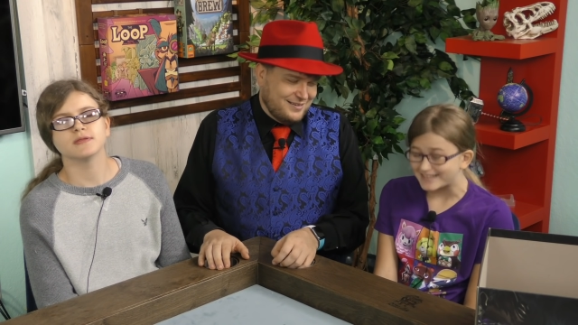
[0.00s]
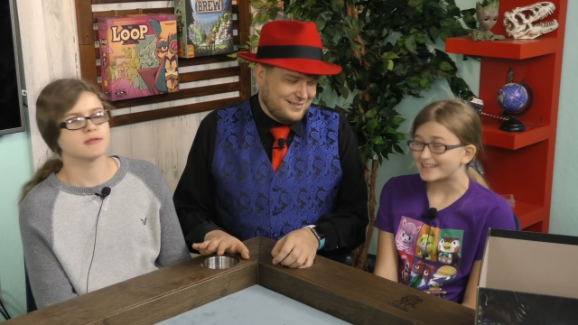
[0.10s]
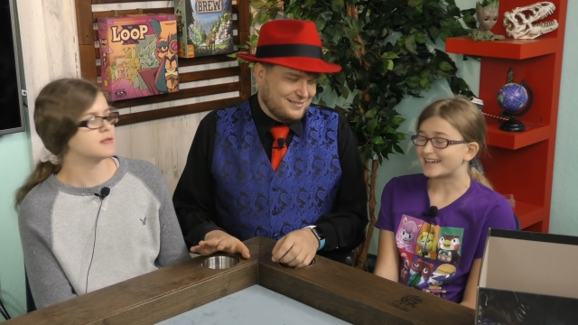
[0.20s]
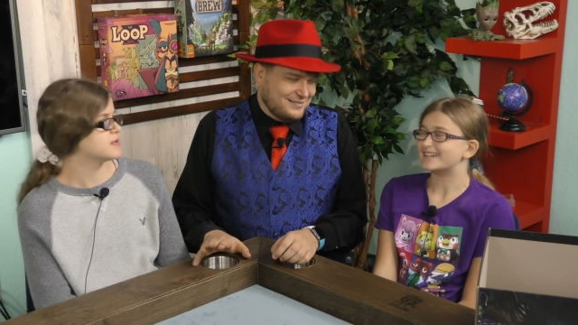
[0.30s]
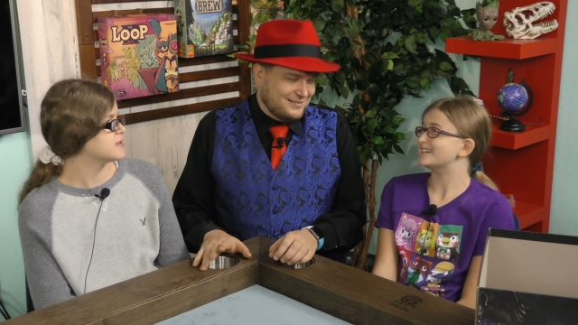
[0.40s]

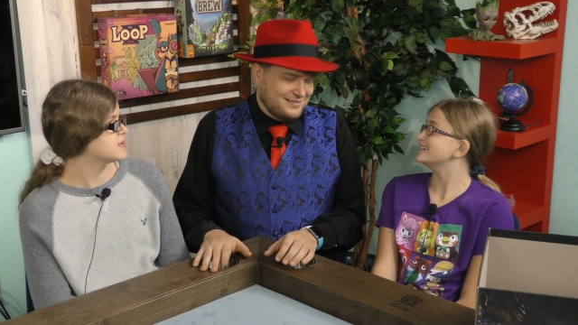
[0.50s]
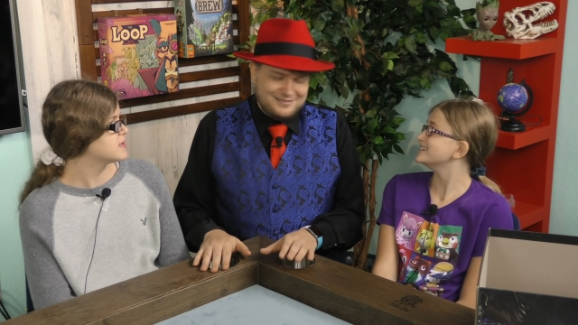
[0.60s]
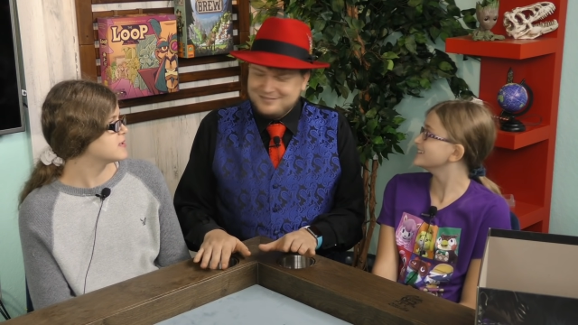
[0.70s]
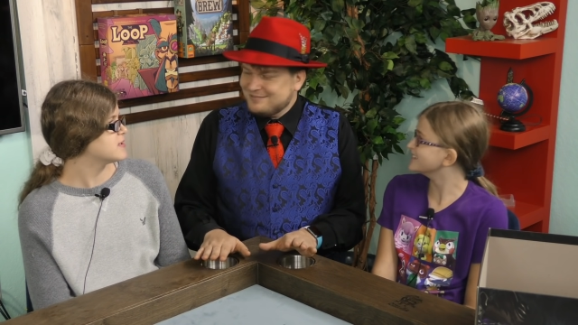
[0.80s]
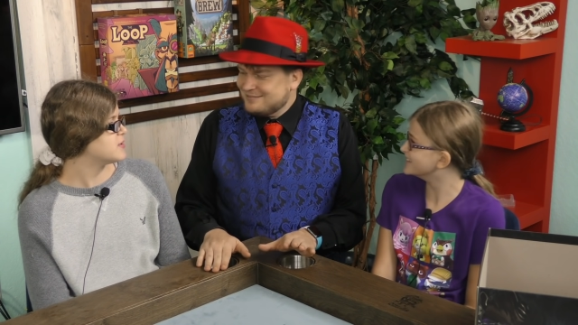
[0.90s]
Speaker 1: Yeah,
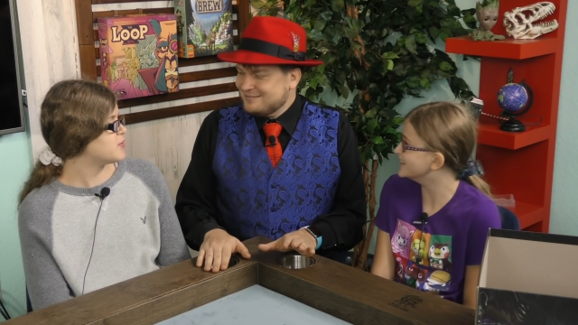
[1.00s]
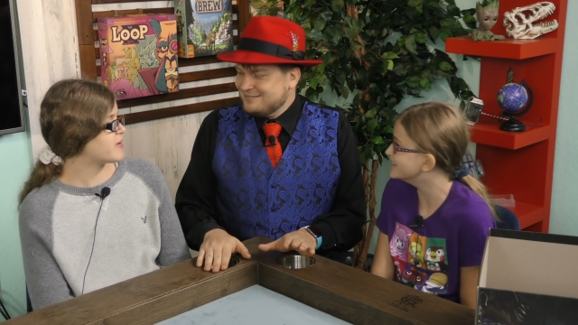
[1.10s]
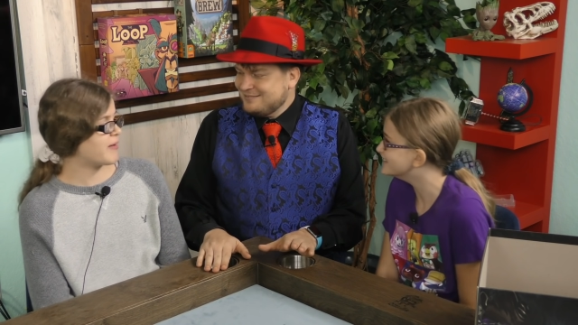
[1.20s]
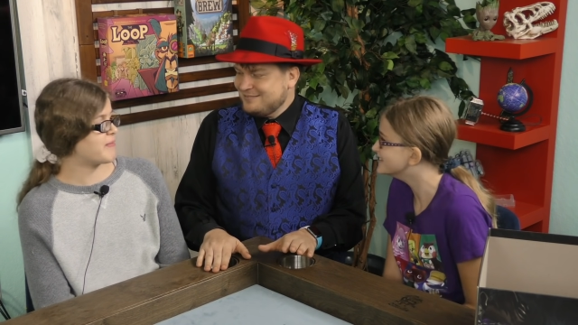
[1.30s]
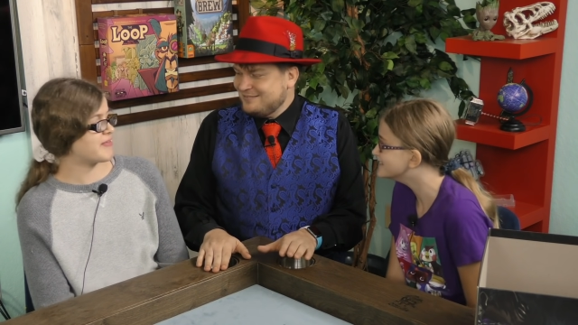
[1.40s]
you
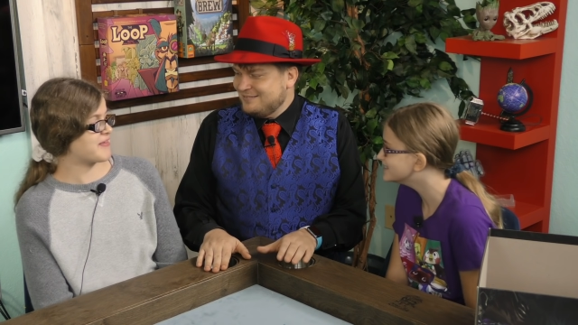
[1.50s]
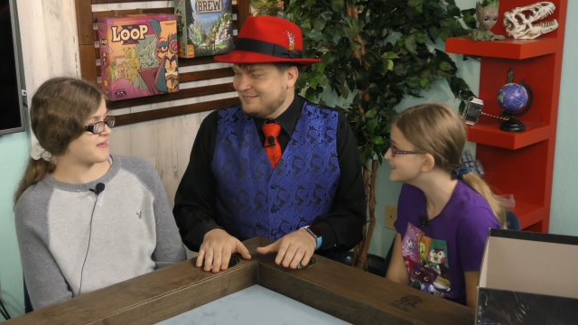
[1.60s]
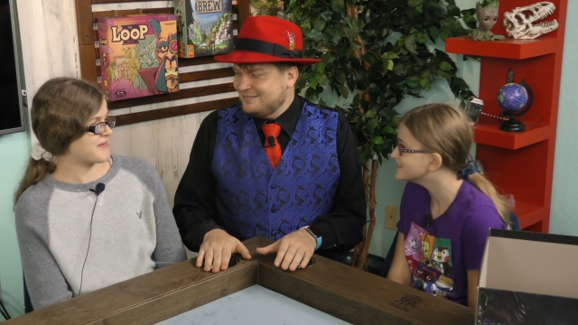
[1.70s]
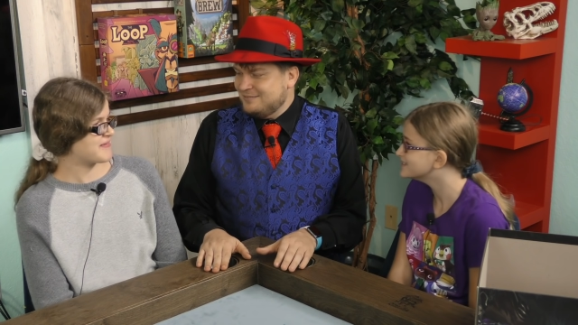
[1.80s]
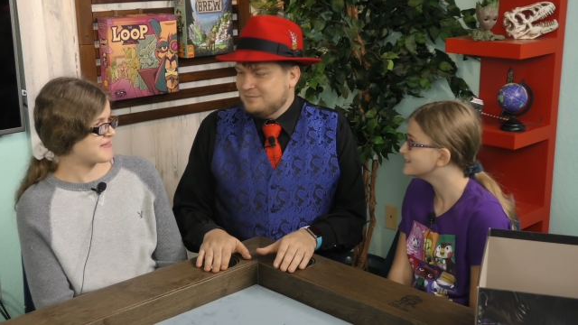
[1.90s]
kept missing.
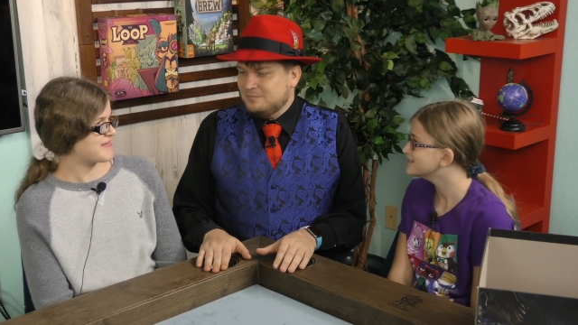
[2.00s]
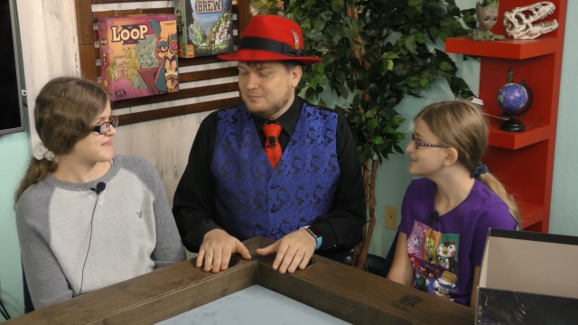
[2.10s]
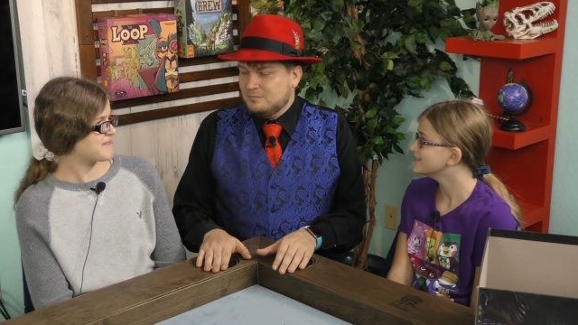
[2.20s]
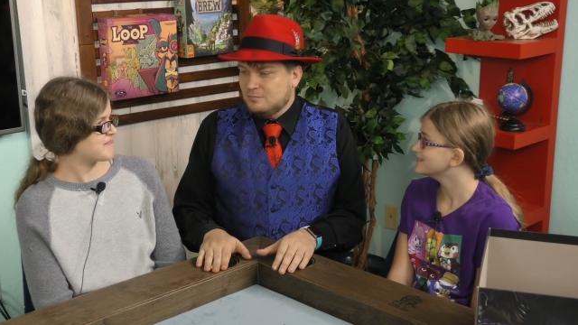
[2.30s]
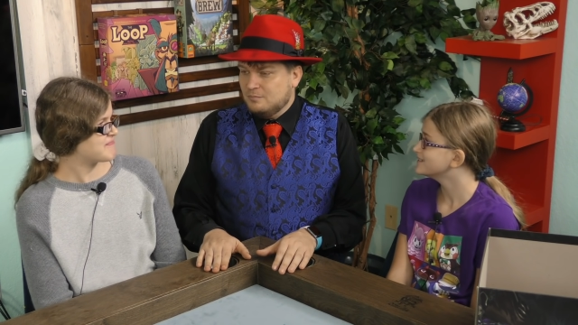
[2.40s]

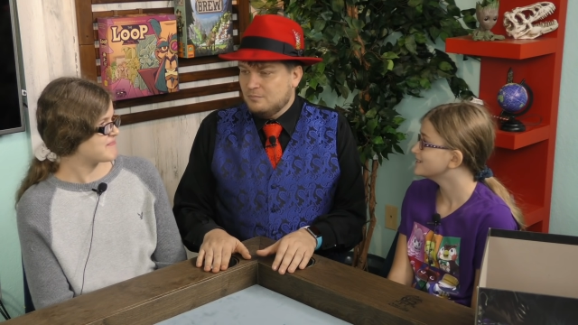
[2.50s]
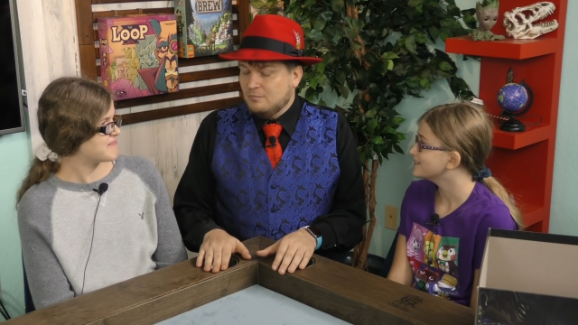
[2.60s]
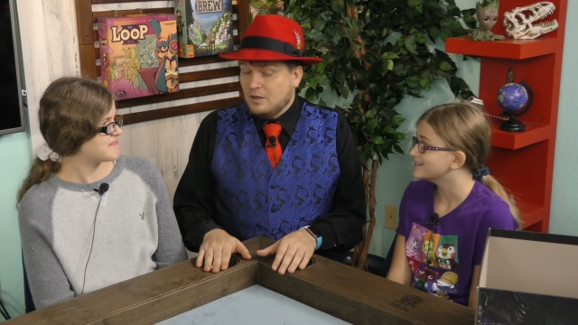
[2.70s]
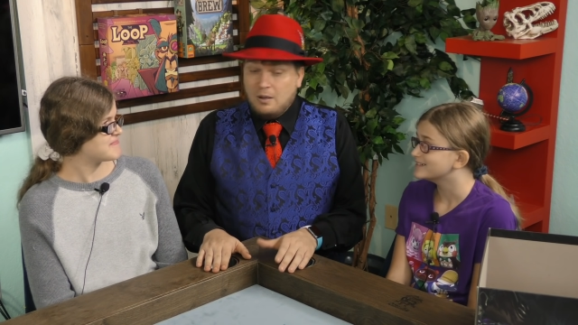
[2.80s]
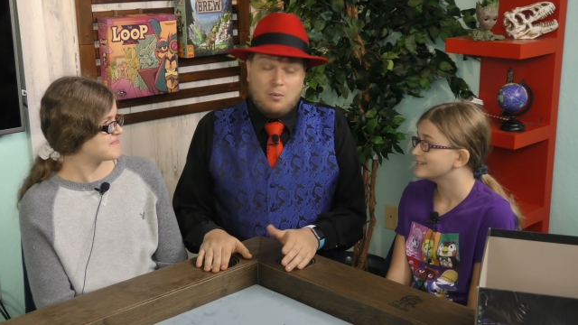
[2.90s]

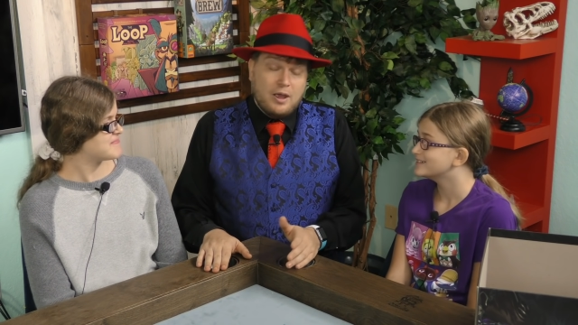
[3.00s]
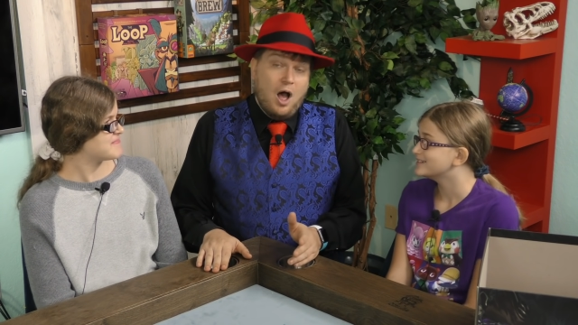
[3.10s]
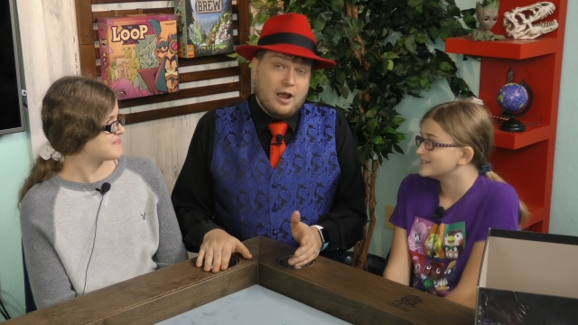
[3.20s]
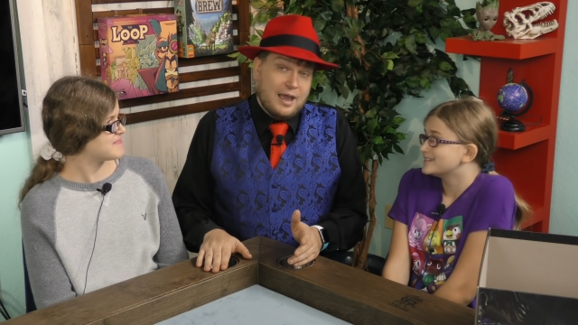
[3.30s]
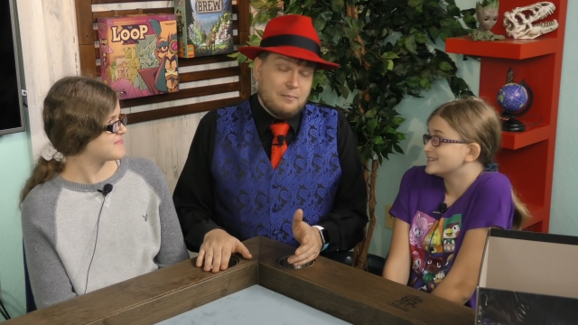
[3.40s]
Oh, we
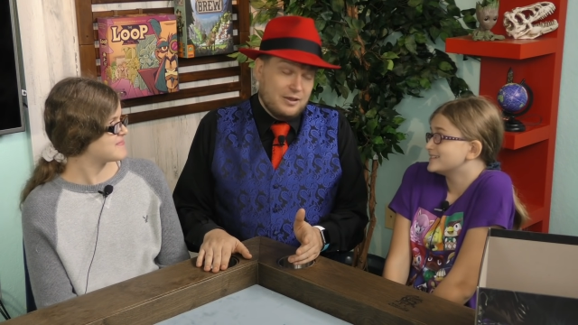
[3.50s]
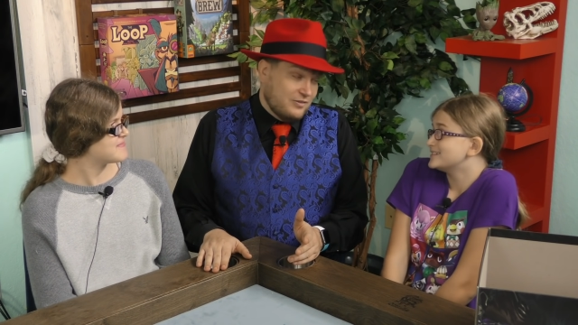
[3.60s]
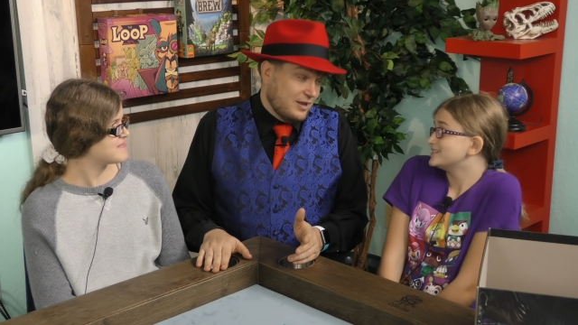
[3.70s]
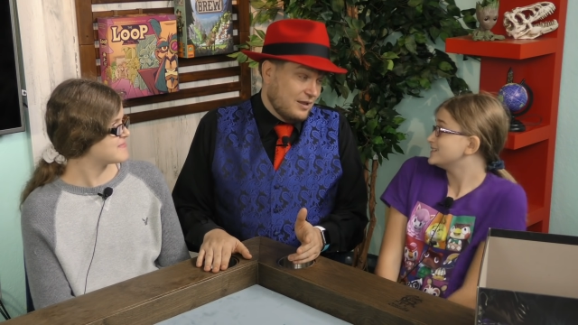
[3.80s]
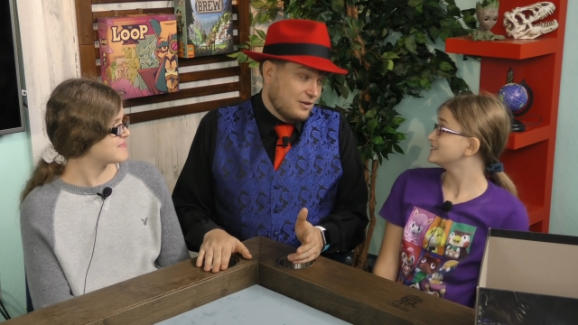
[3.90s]
all kept
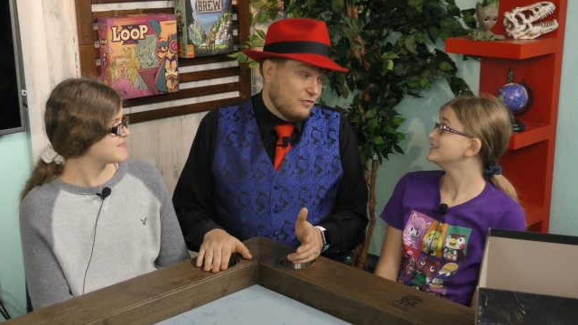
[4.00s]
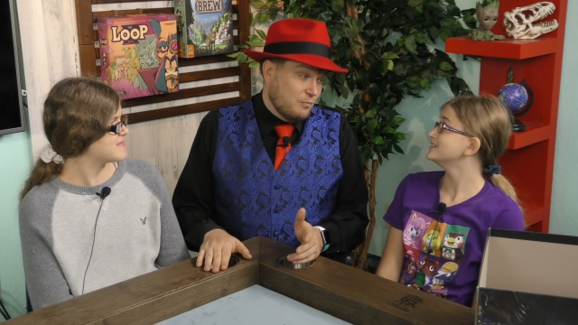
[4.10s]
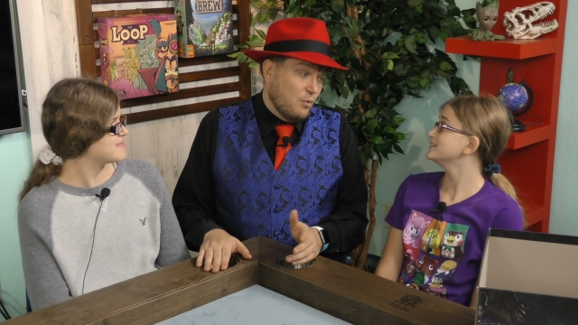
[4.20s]
missing at different